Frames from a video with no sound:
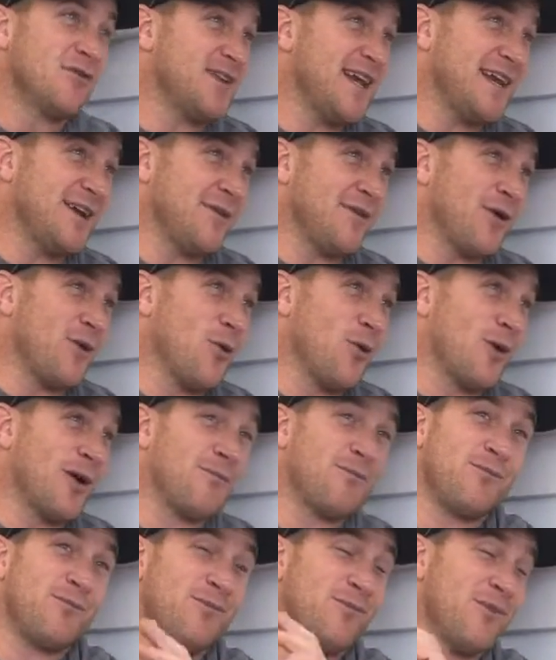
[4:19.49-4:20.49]
dead on the
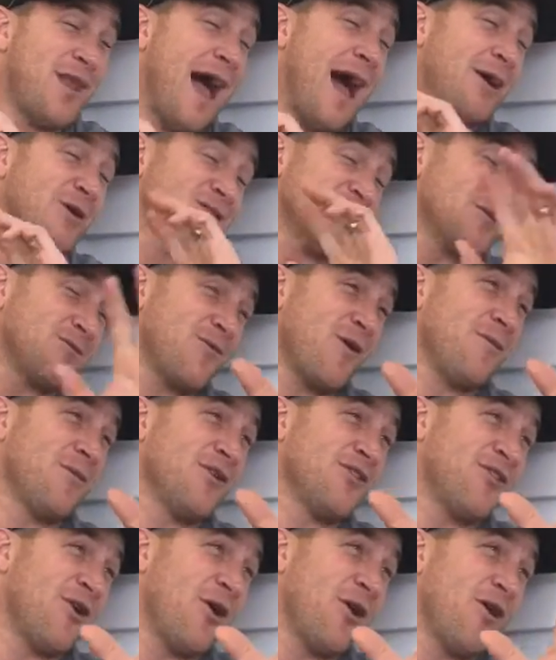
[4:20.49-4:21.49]
corner, nails it from
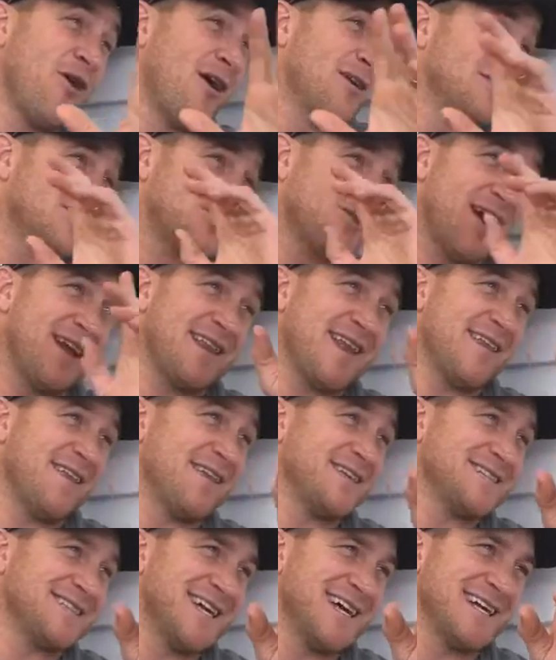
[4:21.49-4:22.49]
the sideline, straight down
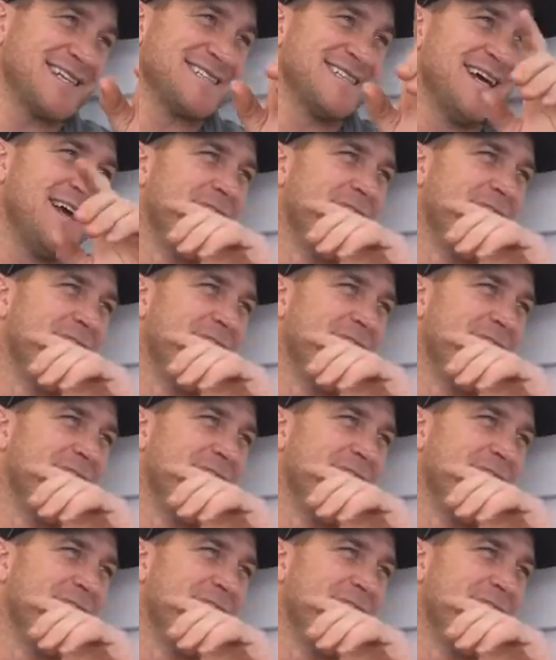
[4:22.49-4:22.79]
the sticks,